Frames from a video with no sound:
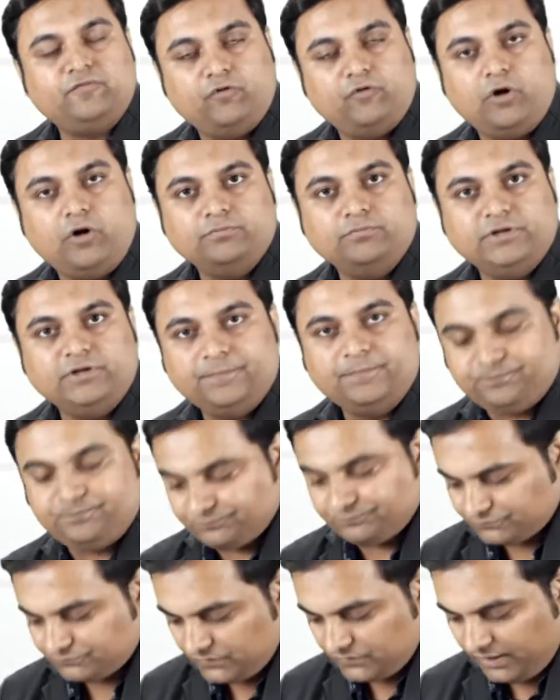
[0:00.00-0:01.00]
formed,
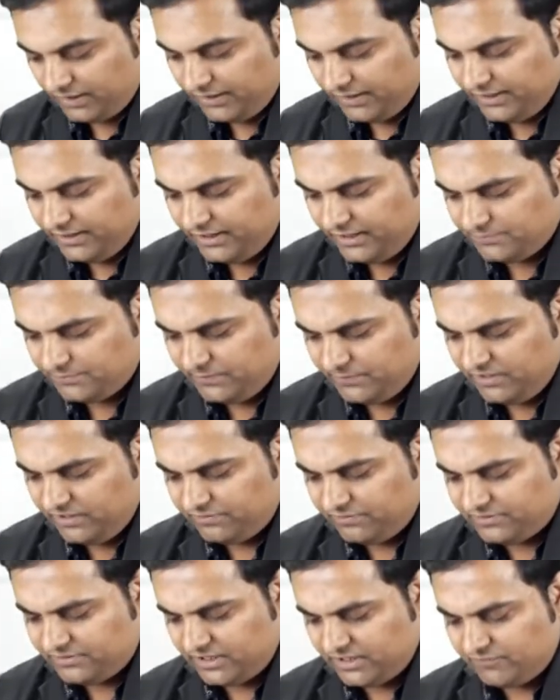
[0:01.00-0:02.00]
it
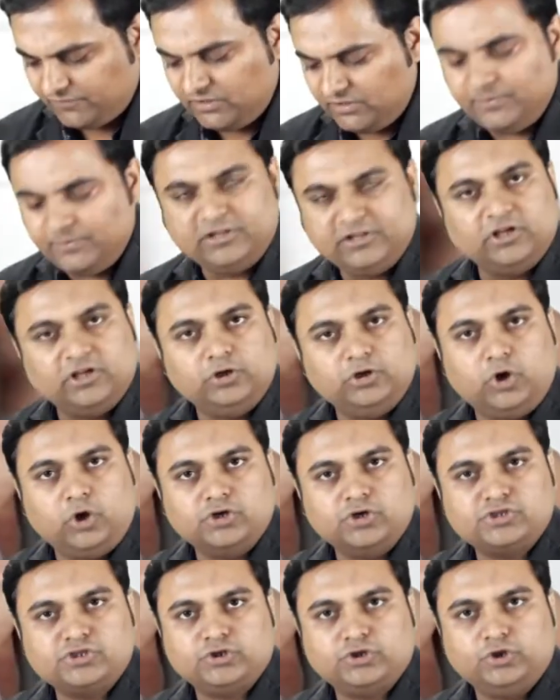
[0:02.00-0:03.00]
means there will be the
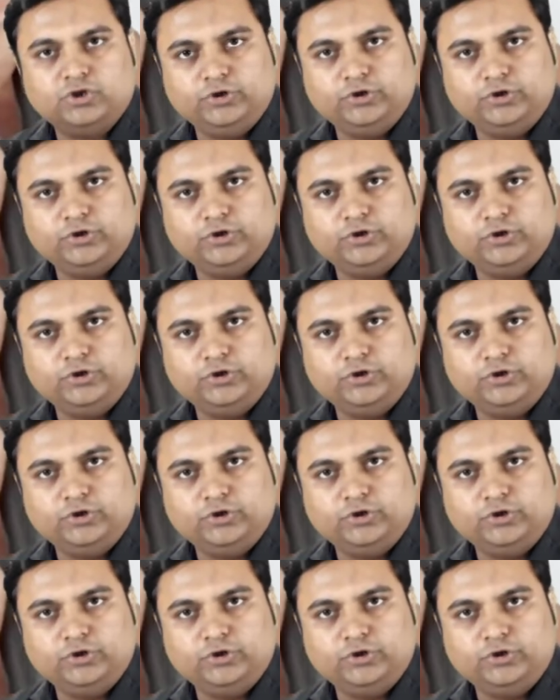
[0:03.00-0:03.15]
loss